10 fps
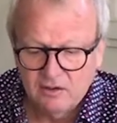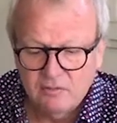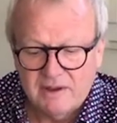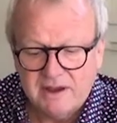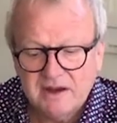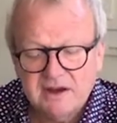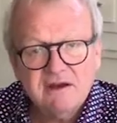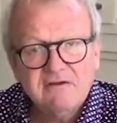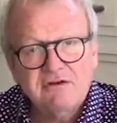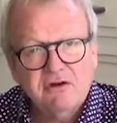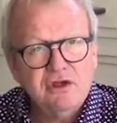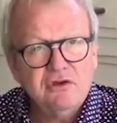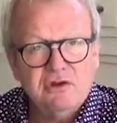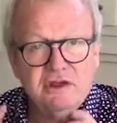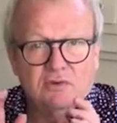make it in a very
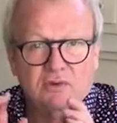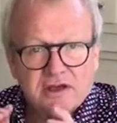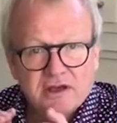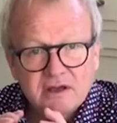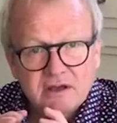unique way.